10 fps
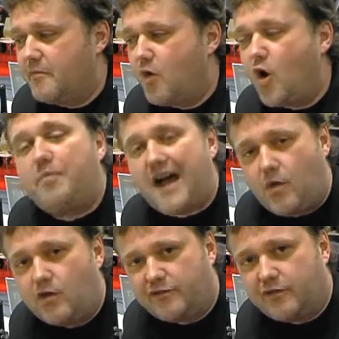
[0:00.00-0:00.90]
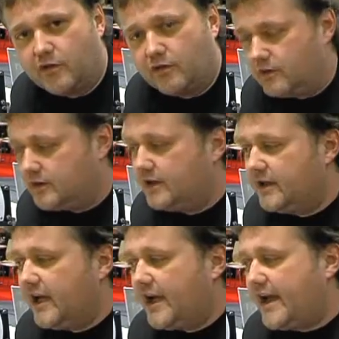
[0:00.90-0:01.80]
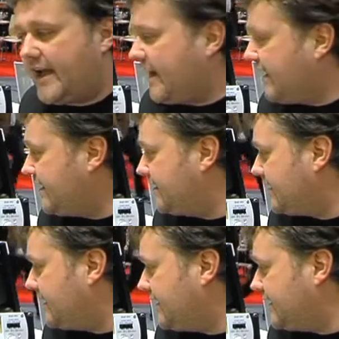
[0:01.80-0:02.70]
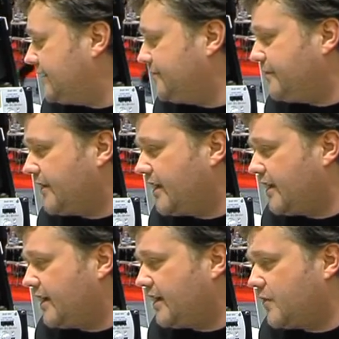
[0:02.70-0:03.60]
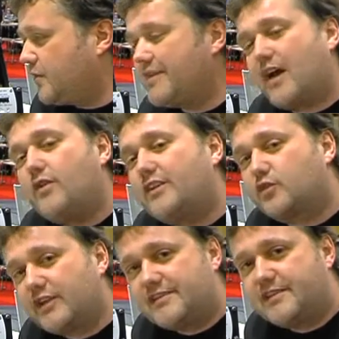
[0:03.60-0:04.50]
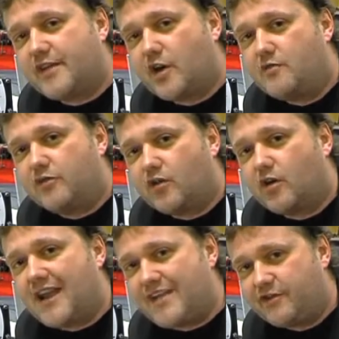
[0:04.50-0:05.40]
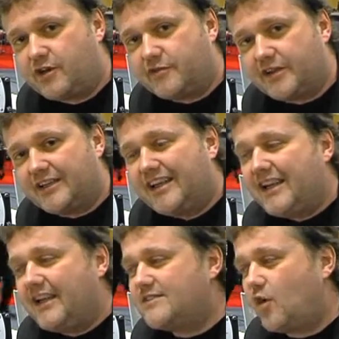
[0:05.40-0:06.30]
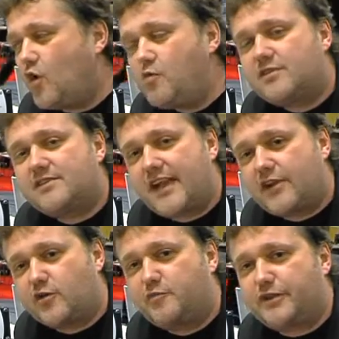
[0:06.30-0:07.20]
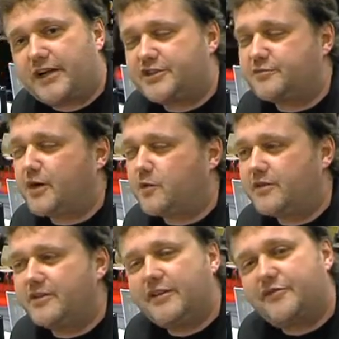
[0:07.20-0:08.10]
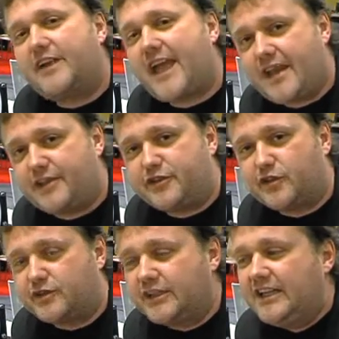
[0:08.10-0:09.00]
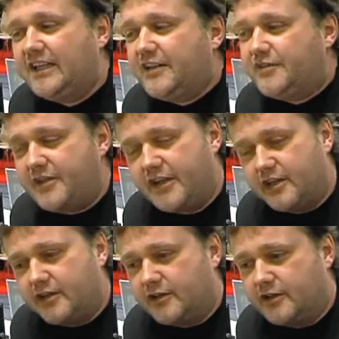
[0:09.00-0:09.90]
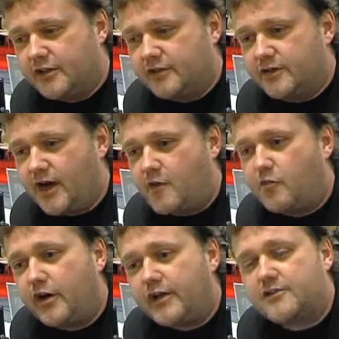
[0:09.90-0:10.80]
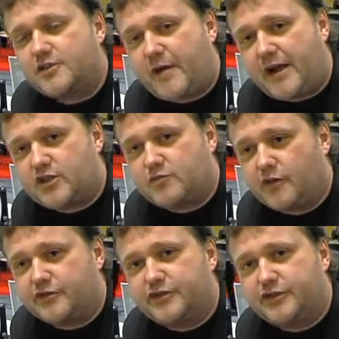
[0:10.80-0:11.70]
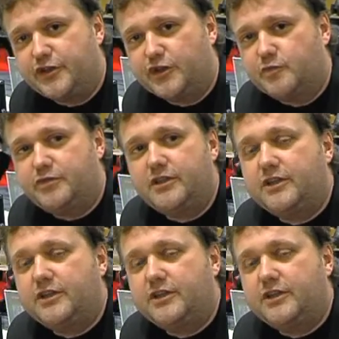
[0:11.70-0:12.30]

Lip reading: more powerful, and without increasing the overall level of it. It's almost like compression, but with a different attitude. The harmonic spectrum of a tube